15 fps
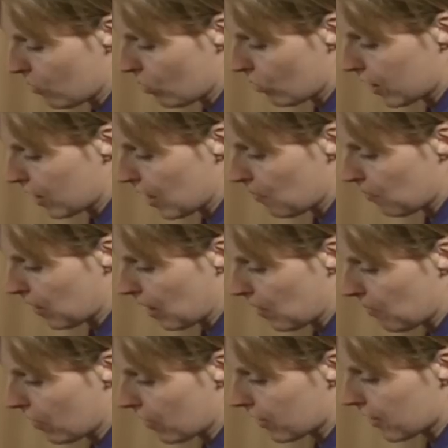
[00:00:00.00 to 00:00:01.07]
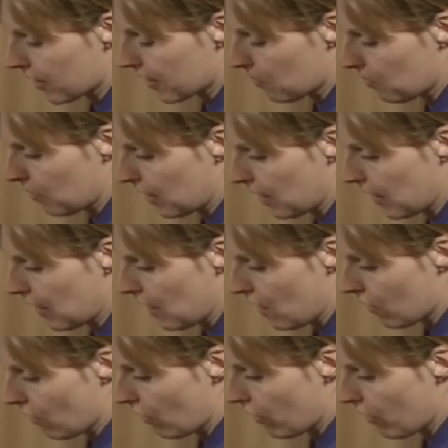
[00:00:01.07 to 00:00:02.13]
more deeply, because it's simply
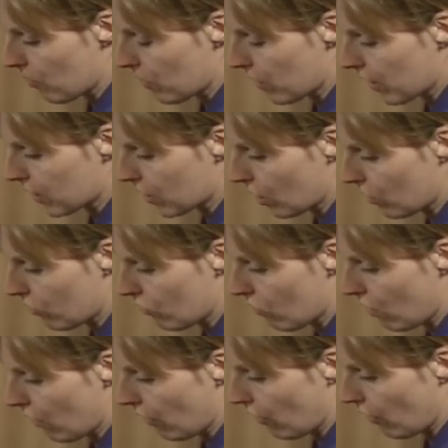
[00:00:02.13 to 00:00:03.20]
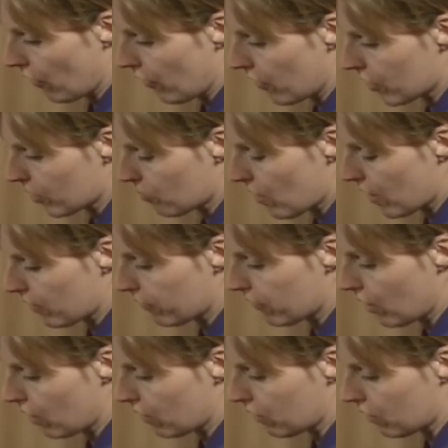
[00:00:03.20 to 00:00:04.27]
the thumb on its own rather than the spread of
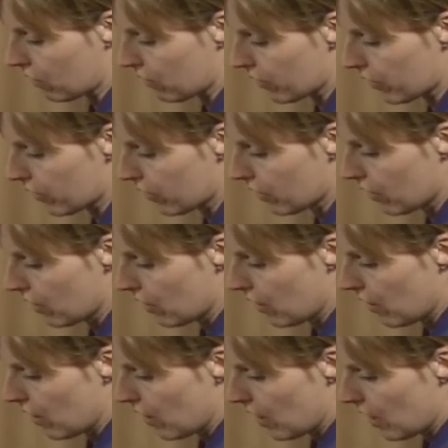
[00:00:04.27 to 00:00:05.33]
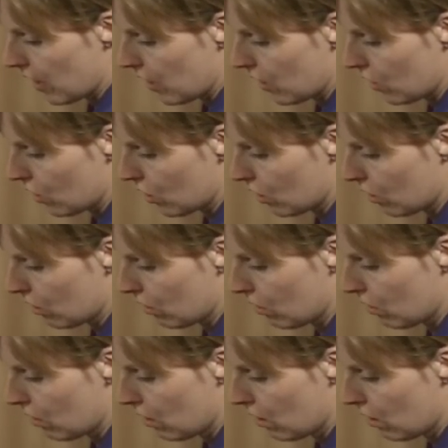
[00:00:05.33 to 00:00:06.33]
knuckles, into